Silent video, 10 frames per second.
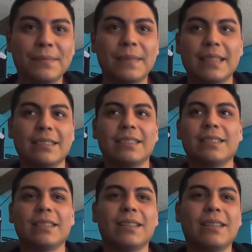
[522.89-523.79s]
like just
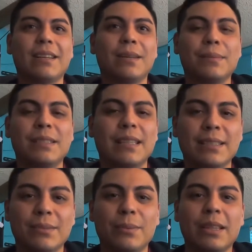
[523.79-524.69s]

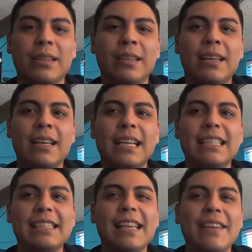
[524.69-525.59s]
obsessed with
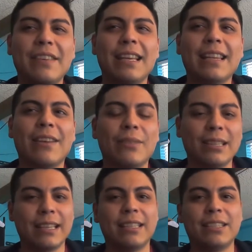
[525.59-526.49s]
saving that
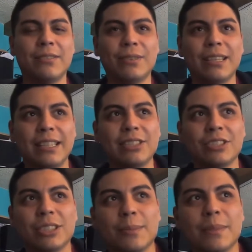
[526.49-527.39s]

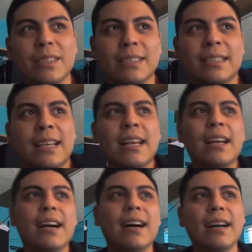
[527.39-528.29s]
relationship, because
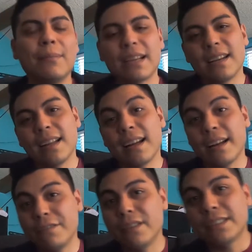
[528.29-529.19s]
I'm not gonna lie, I
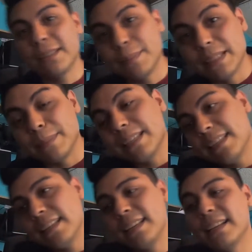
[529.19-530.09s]
fucked up in the
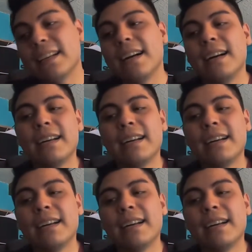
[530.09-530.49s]
beginning.